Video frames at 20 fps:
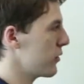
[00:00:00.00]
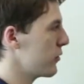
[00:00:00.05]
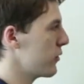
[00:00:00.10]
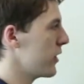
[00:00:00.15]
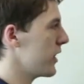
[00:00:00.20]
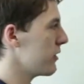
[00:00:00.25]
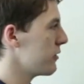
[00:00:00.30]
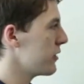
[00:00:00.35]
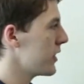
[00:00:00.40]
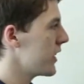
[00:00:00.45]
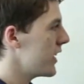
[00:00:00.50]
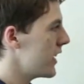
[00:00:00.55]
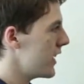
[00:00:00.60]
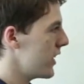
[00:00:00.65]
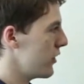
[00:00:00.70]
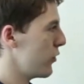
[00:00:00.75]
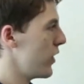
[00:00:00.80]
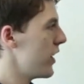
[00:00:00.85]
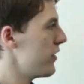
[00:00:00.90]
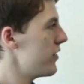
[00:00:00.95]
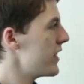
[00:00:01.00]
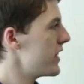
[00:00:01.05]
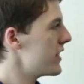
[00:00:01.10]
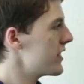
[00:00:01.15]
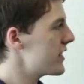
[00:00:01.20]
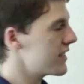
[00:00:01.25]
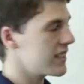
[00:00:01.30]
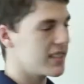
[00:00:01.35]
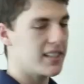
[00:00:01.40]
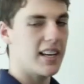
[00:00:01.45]
Well, if we have the
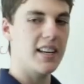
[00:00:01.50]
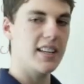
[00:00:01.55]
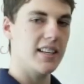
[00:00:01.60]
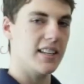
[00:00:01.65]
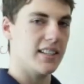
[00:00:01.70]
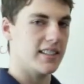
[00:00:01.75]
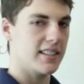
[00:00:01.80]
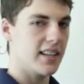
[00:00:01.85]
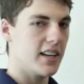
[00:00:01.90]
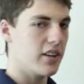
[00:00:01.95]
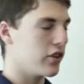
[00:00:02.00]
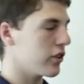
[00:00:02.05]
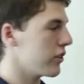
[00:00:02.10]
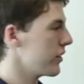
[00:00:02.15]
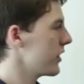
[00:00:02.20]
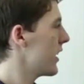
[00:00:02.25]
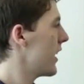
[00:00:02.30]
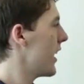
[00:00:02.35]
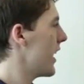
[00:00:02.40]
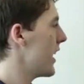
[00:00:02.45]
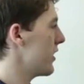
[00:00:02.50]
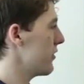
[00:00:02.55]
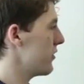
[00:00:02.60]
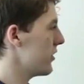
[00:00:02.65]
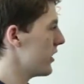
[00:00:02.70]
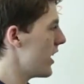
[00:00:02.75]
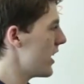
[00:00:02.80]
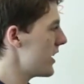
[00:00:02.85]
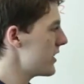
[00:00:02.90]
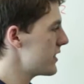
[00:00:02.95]
instantaneous center and a
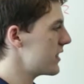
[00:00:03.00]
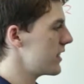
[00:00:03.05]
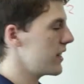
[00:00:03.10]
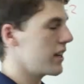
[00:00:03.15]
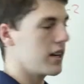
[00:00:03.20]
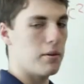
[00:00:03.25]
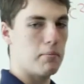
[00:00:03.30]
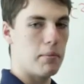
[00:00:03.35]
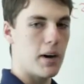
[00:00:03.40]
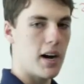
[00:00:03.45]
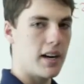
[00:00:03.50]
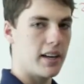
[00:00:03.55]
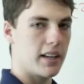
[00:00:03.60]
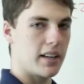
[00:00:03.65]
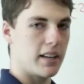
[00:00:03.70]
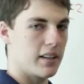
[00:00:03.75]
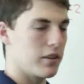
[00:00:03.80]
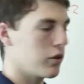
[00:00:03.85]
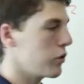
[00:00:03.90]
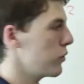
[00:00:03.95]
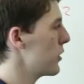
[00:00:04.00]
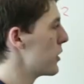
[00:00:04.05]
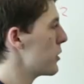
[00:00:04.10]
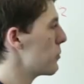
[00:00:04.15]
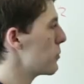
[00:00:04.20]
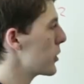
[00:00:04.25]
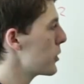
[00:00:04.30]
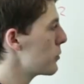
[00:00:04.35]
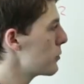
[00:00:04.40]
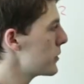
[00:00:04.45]
velocity on a body with a
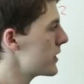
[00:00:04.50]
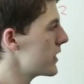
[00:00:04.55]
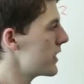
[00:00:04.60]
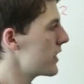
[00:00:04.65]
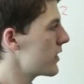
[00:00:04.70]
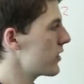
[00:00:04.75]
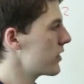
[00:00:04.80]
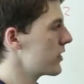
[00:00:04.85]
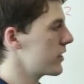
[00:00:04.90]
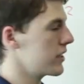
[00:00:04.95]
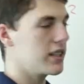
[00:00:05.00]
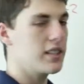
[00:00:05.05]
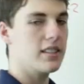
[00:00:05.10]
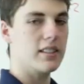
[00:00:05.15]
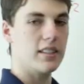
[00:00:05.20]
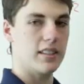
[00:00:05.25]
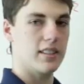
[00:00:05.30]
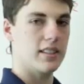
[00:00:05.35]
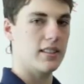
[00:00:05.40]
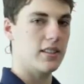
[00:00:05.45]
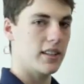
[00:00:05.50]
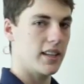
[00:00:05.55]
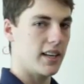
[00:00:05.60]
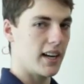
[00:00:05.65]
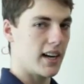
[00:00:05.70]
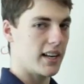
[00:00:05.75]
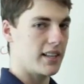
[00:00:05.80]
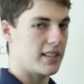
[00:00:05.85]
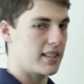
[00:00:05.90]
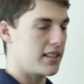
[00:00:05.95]
perpendicular distance to the
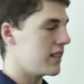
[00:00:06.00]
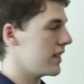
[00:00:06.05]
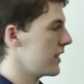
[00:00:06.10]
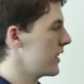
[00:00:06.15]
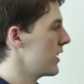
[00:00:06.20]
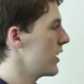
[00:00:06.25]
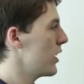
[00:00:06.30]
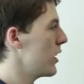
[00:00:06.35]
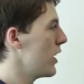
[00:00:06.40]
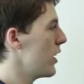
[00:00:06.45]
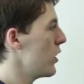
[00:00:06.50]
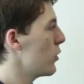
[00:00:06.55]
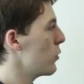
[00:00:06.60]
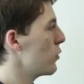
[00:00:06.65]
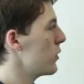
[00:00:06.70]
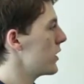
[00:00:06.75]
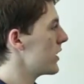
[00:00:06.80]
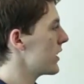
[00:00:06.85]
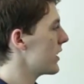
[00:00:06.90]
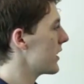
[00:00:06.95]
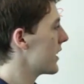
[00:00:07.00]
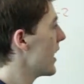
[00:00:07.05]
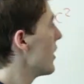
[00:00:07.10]
IC, we can